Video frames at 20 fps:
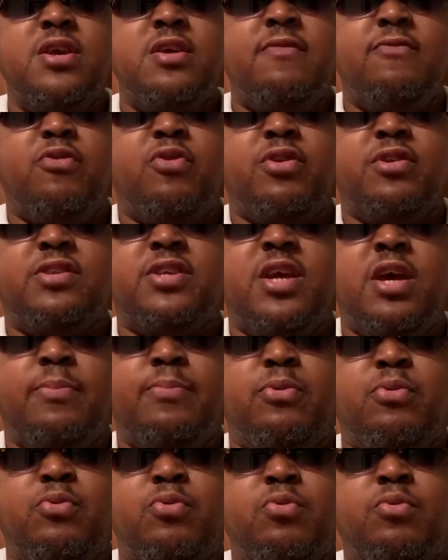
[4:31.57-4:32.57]
For
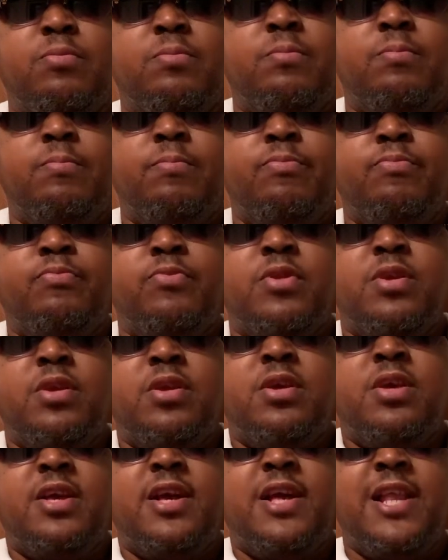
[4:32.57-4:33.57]
example,
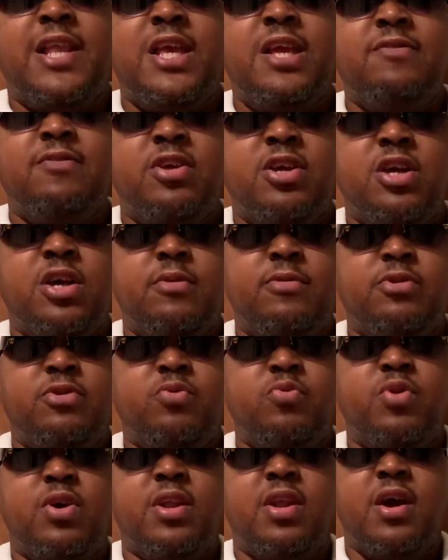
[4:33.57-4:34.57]
Cleveland covered the
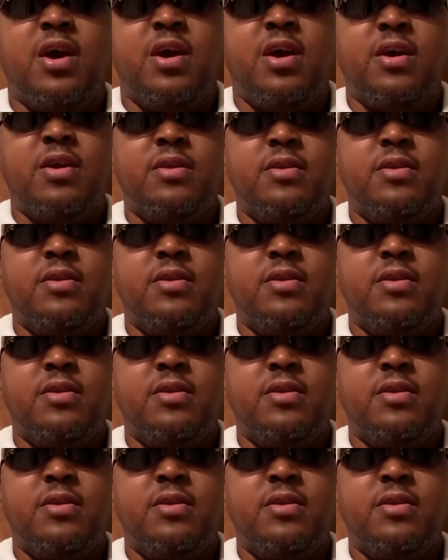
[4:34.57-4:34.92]
run line.